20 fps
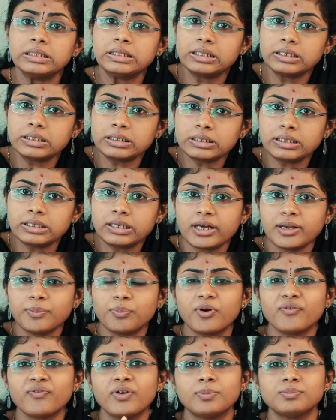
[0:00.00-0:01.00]
Third type
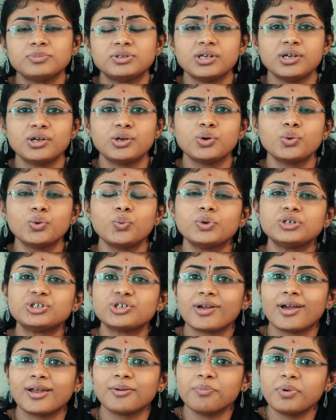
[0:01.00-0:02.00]
of MCQ which
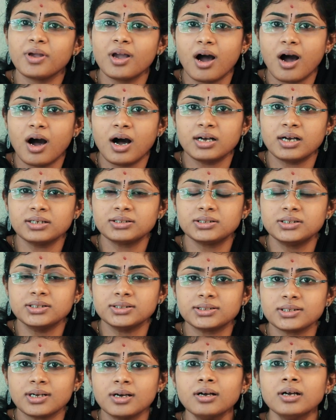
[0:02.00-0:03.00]
can be asked
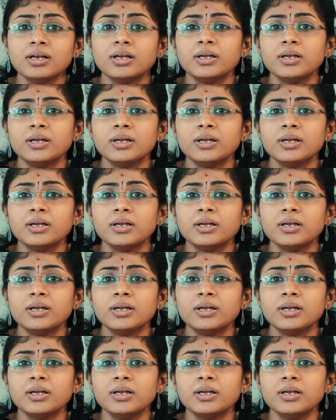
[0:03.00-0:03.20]
is a